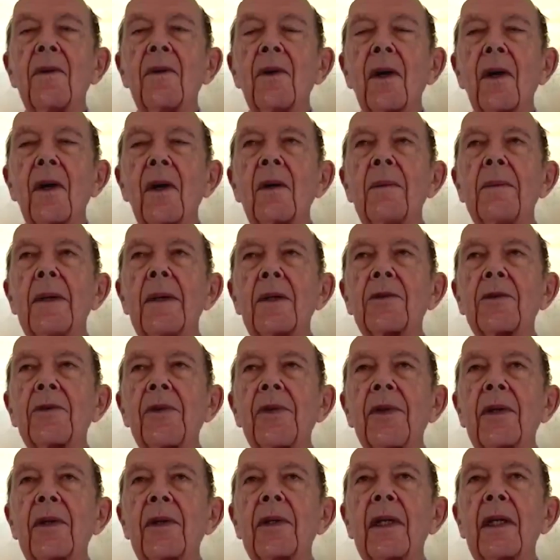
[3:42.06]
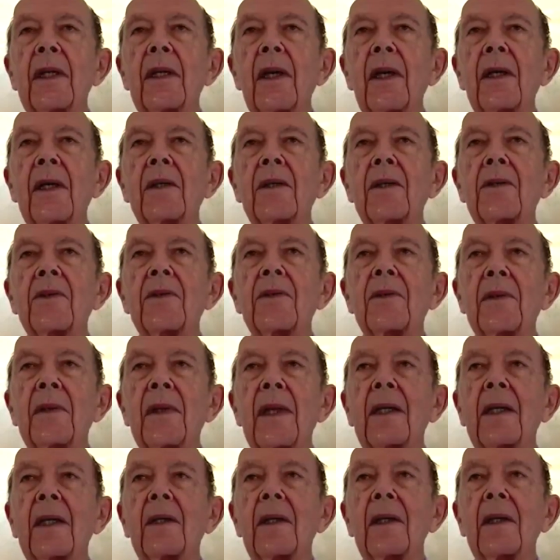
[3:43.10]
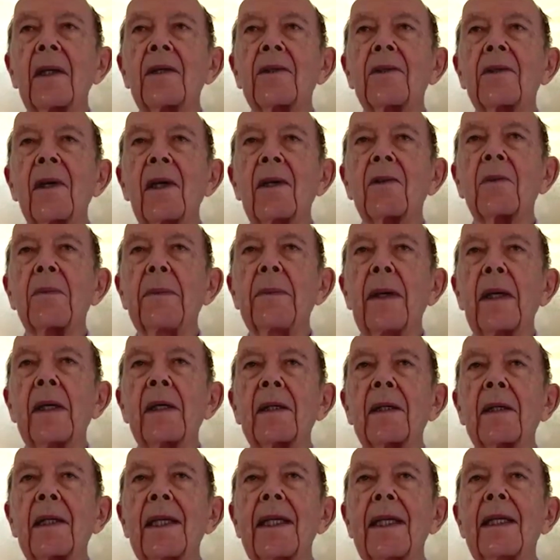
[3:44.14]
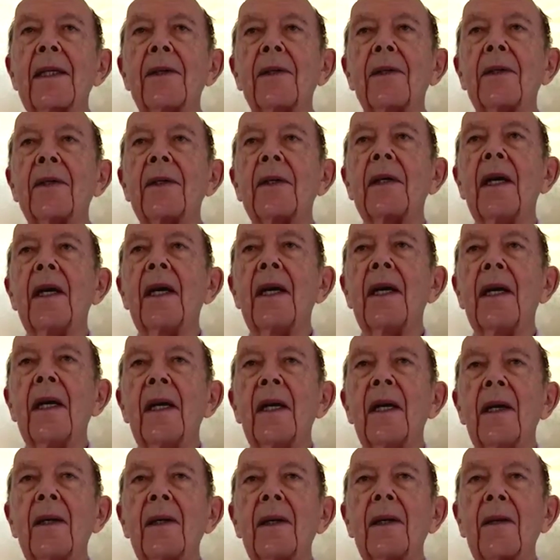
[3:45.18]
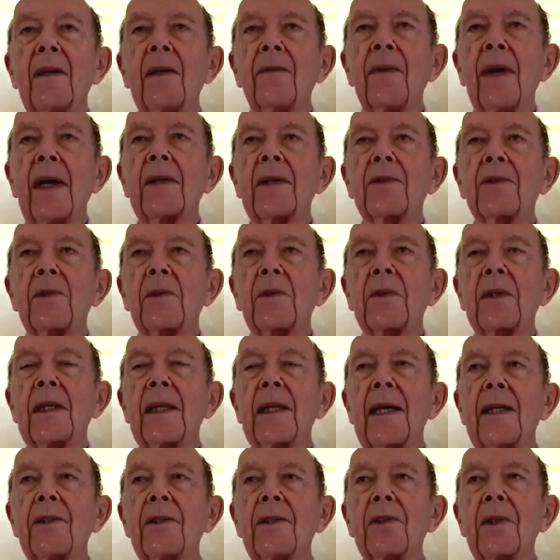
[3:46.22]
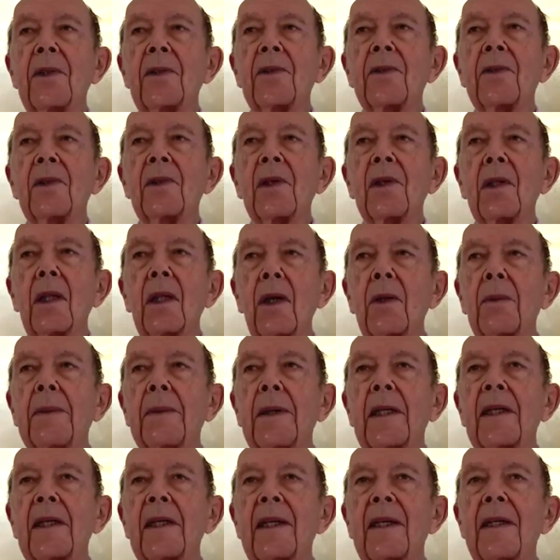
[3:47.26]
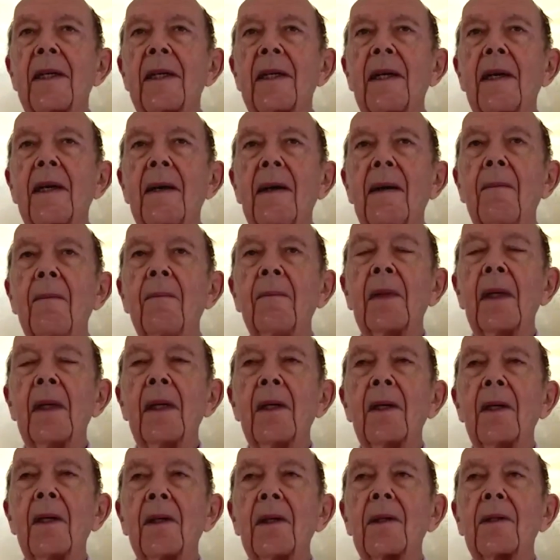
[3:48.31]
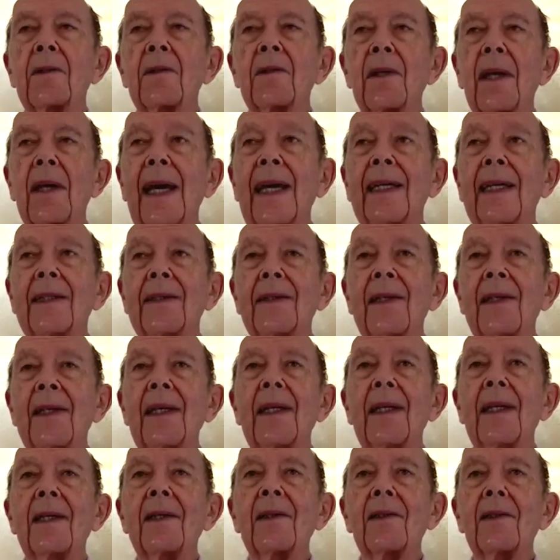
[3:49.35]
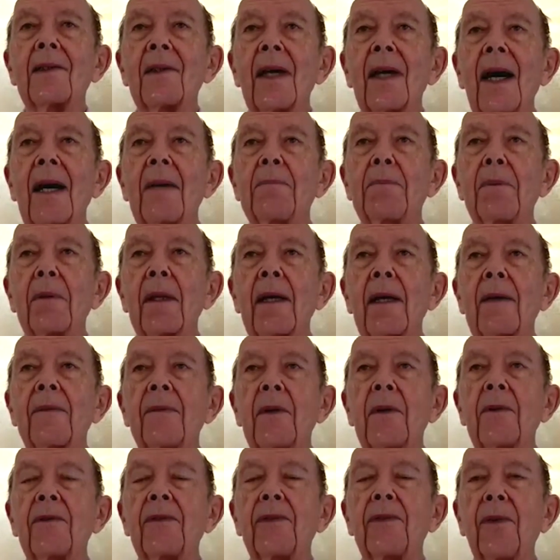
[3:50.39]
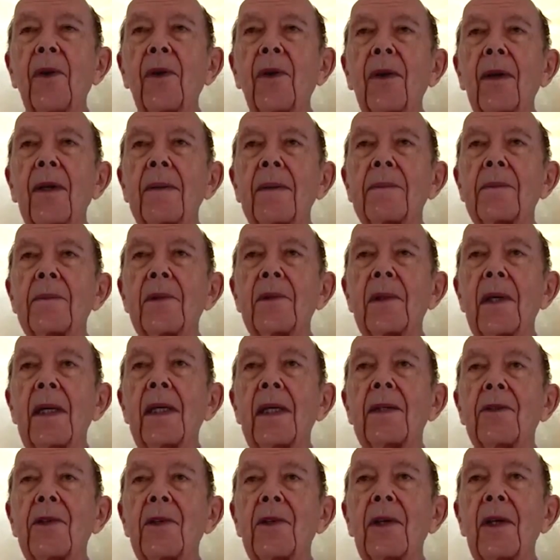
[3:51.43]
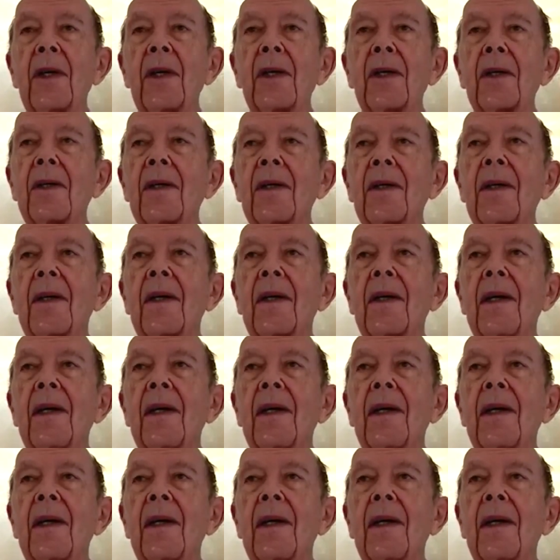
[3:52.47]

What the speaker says: For almost 30 years, Nicolas has been a leader in investor relations globally. He holds 18 top-level forums each year,